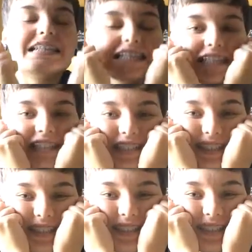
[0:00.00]

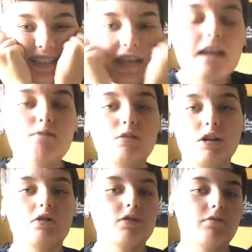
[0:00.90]
And
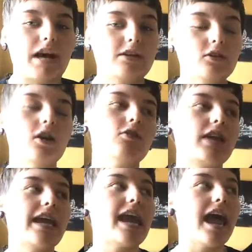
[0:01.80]
Winona Ryder,
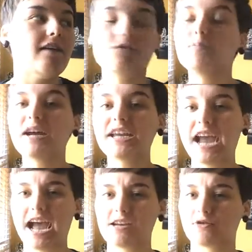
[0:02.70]
okay,
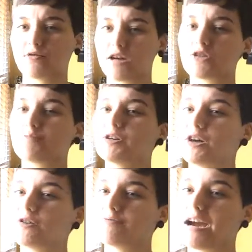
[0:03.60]
everybody had a crush on
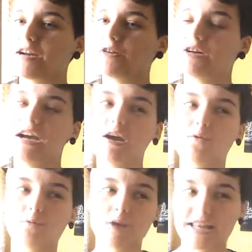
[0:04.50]
Winona Ryder
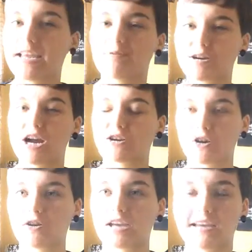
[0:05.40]
when they were
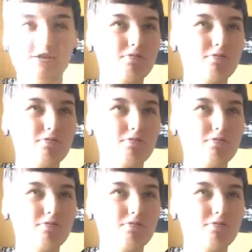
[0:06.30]
younger, okay?